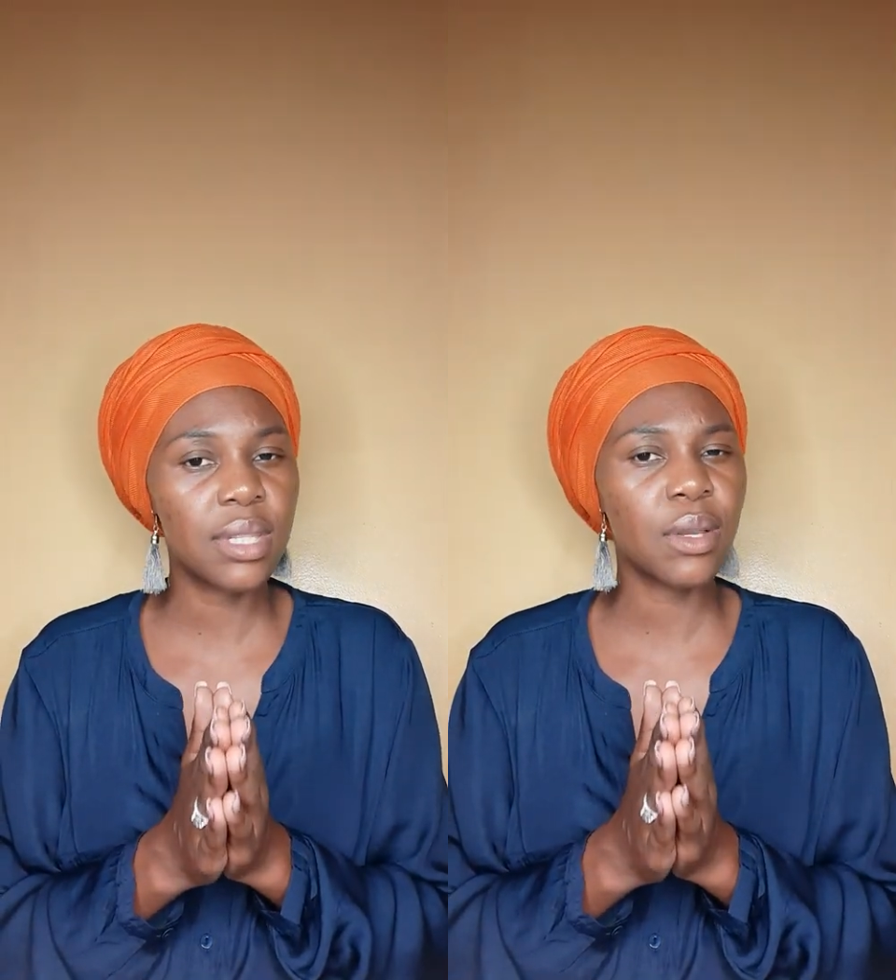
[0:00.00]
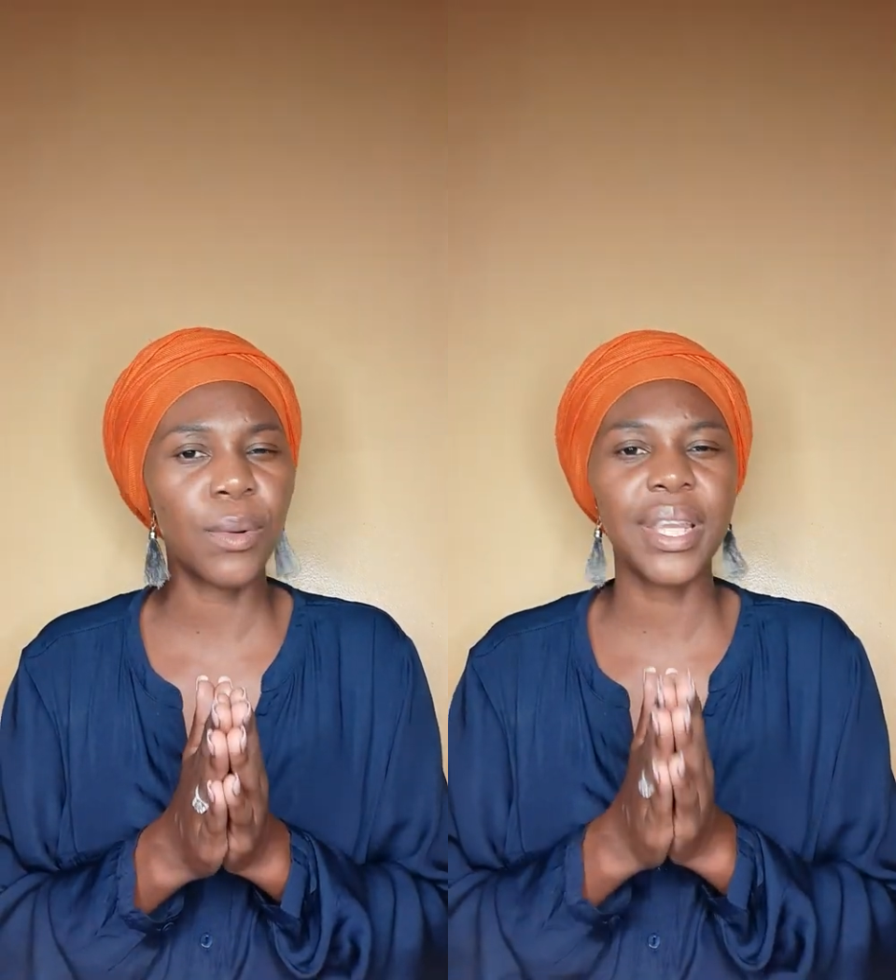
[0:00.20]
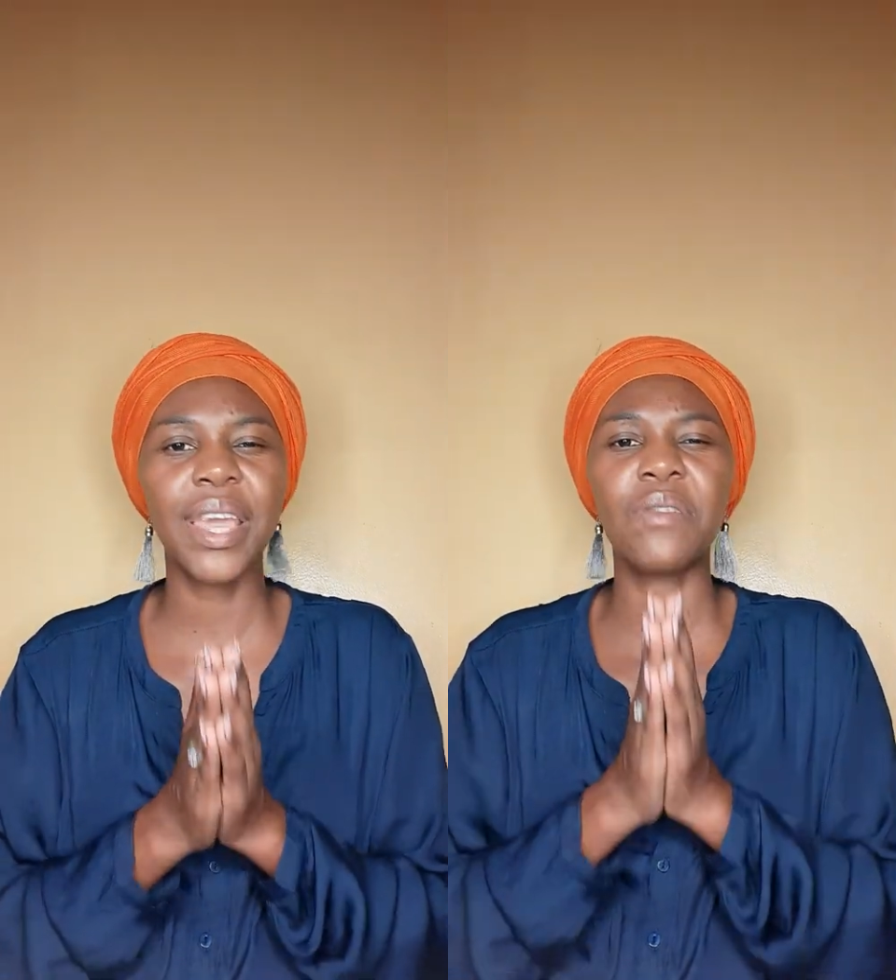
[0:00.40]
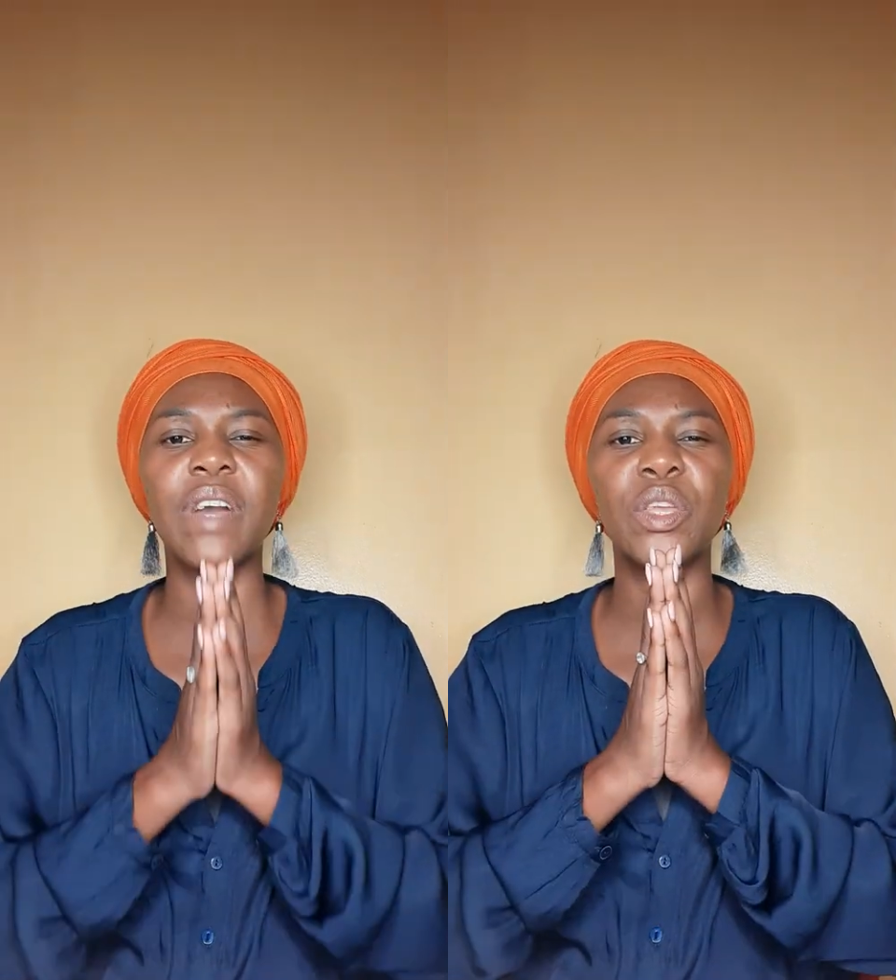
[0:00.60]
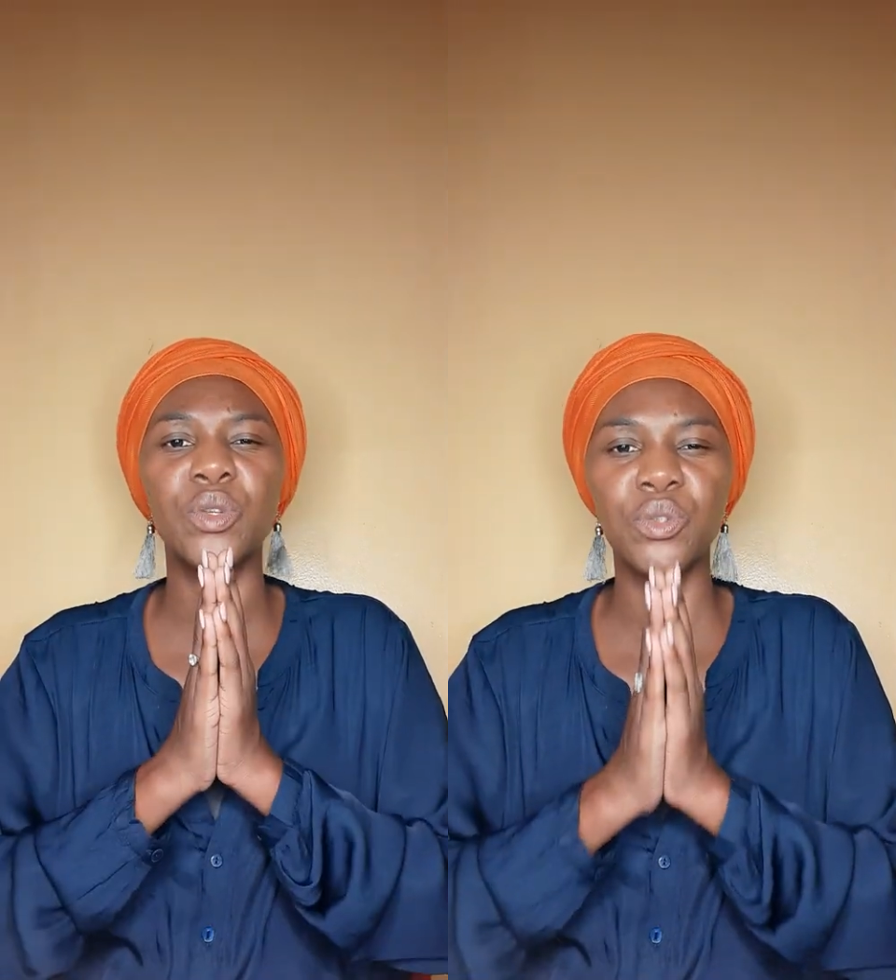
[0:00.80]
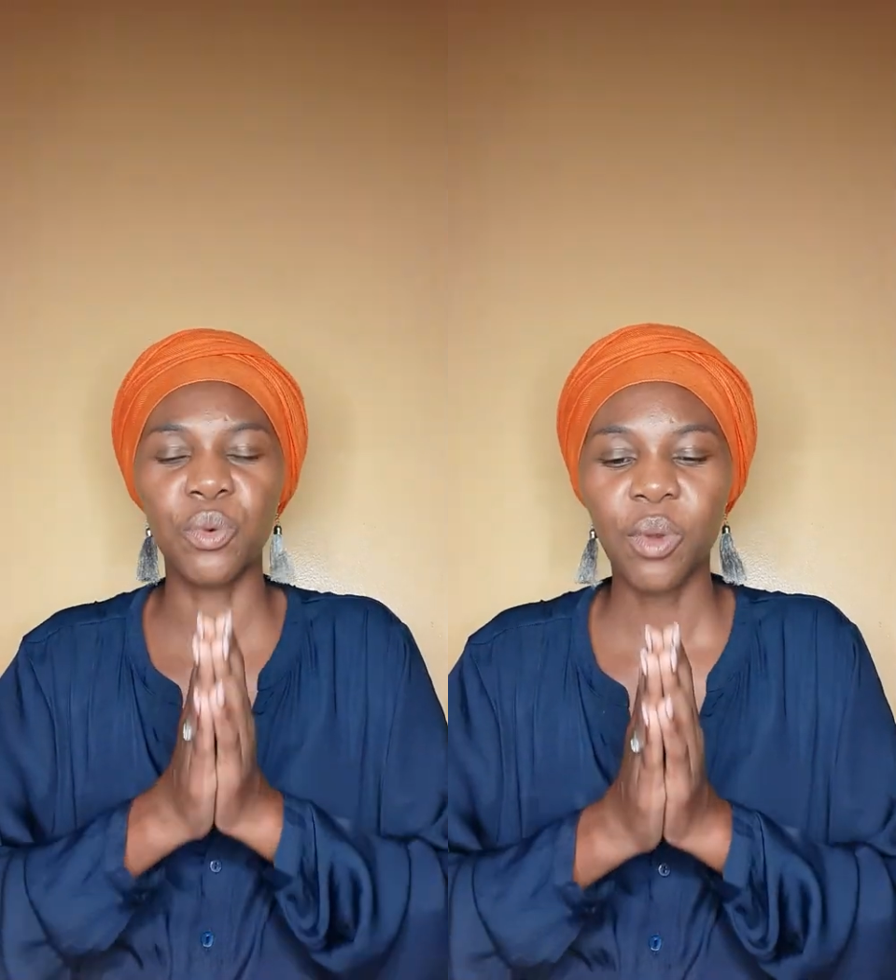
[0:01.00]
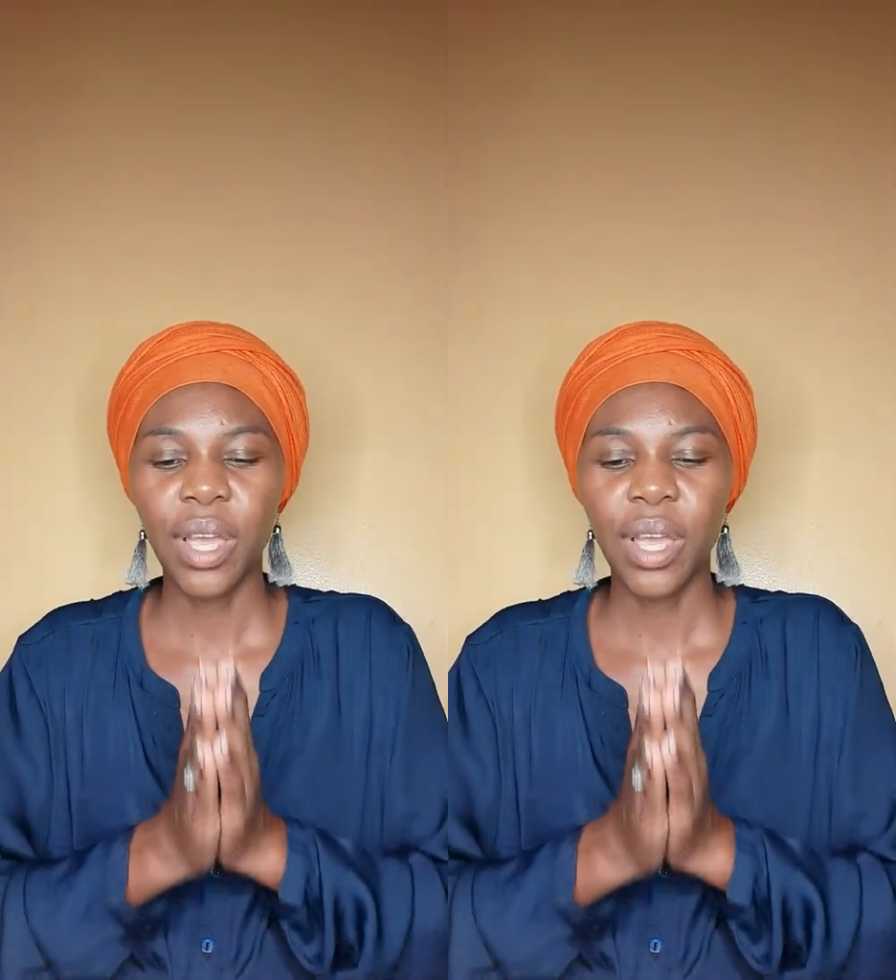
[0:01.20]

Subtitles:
year, whatever you do,